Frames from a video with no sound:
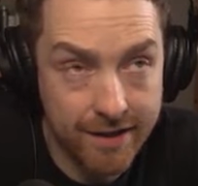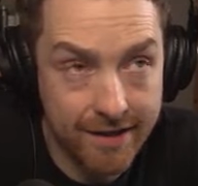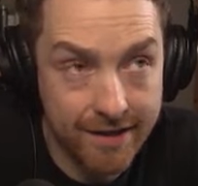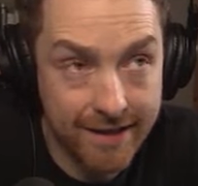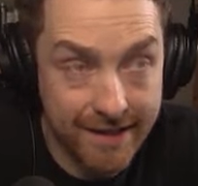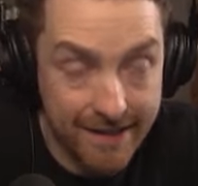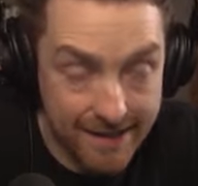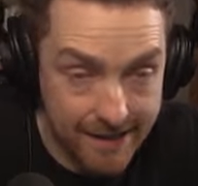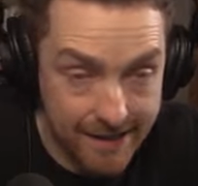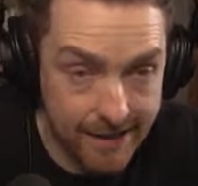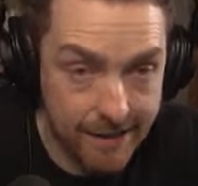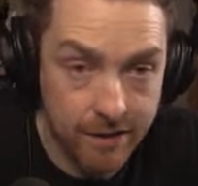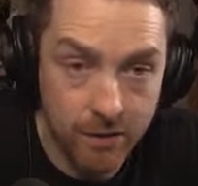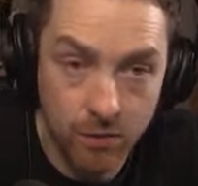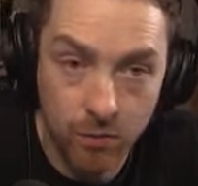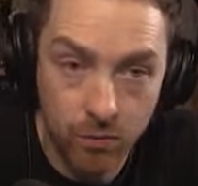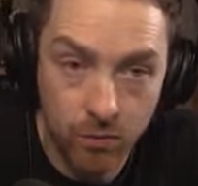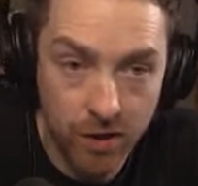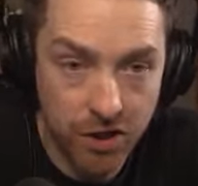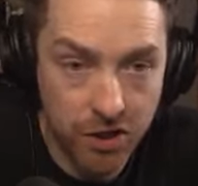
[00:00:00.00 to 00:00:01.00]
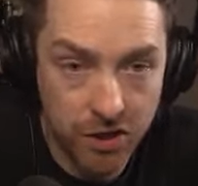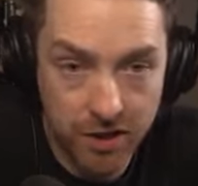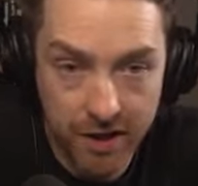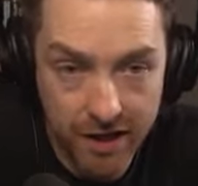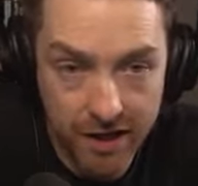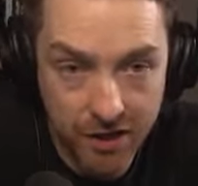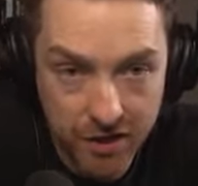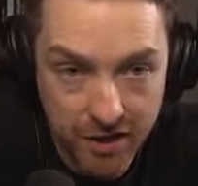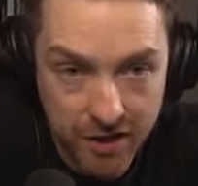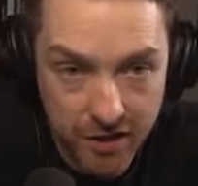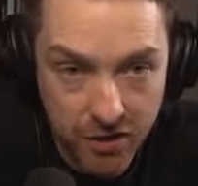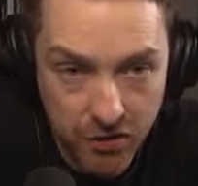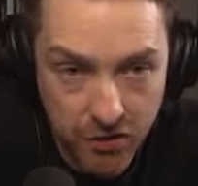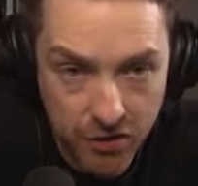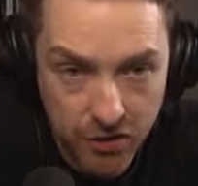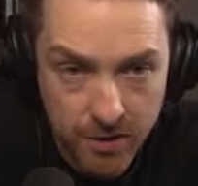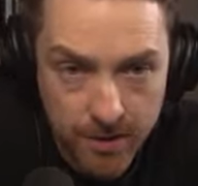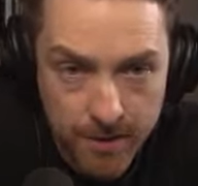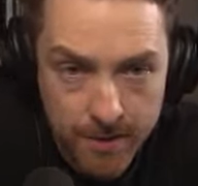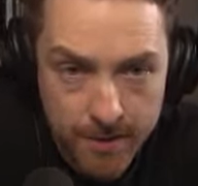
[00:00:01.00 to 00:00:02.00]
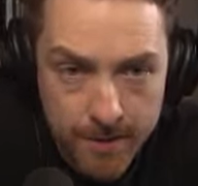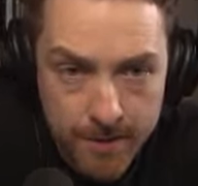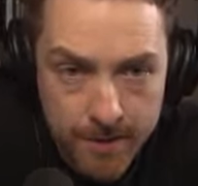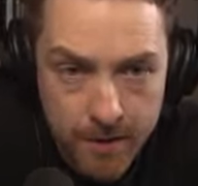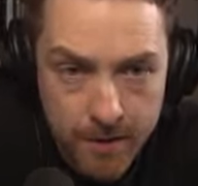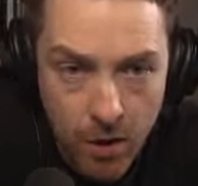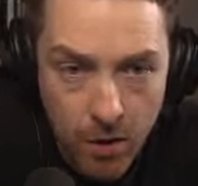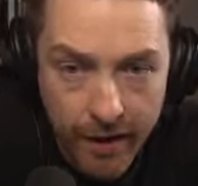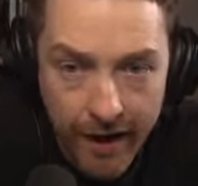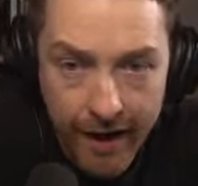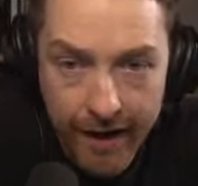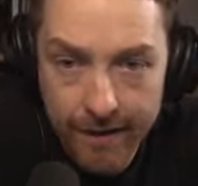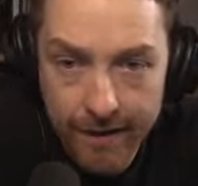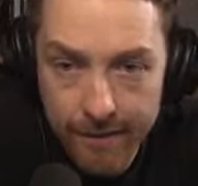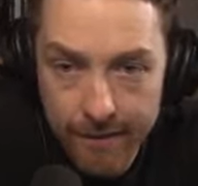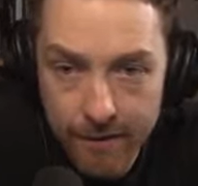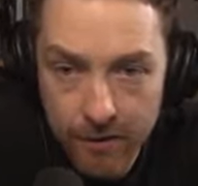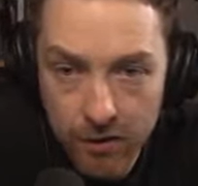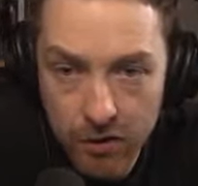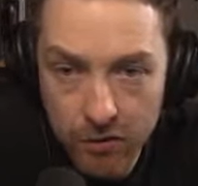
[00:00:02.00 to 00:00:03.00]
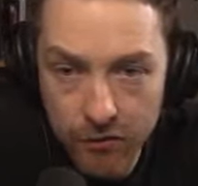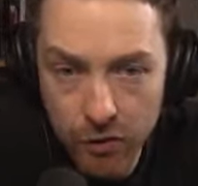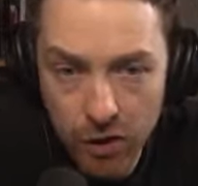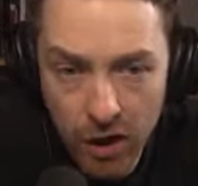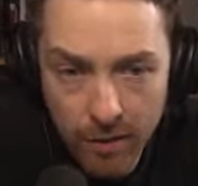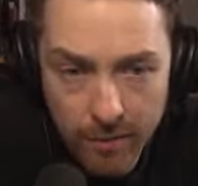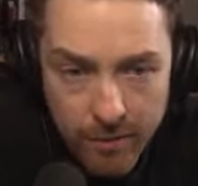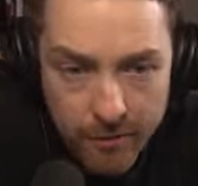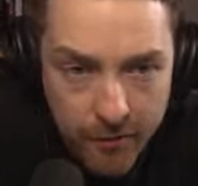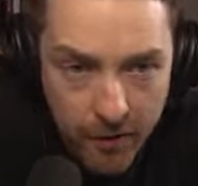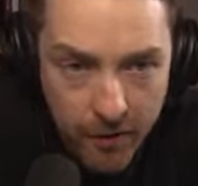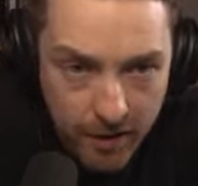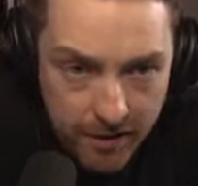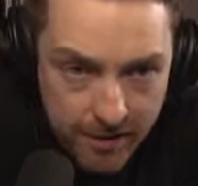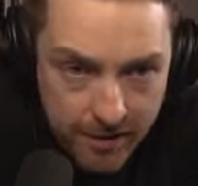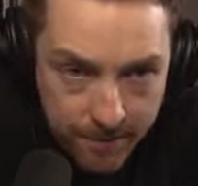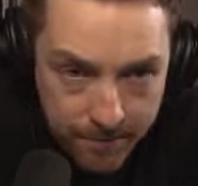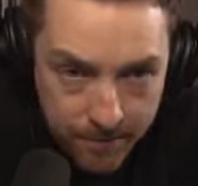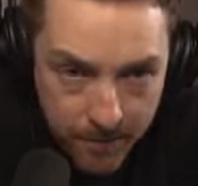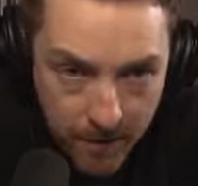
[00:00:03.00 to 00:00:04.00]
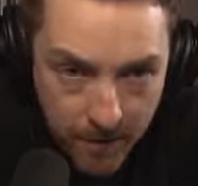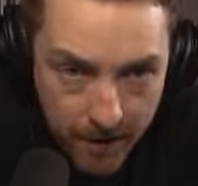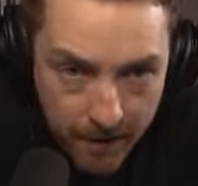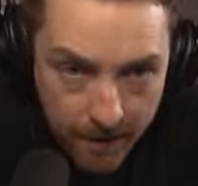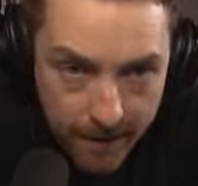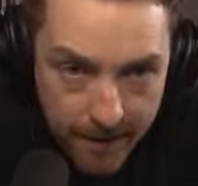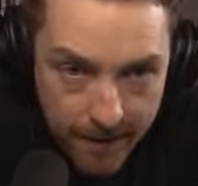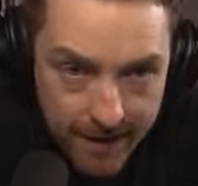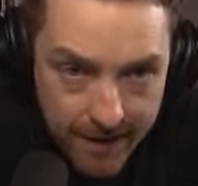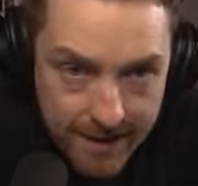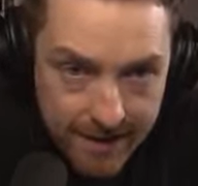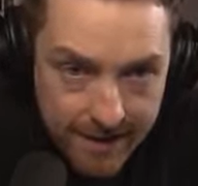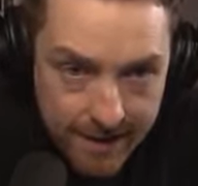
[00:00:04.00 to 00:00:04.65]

heating, which the HSE doesn't. Okay, a few common faults. These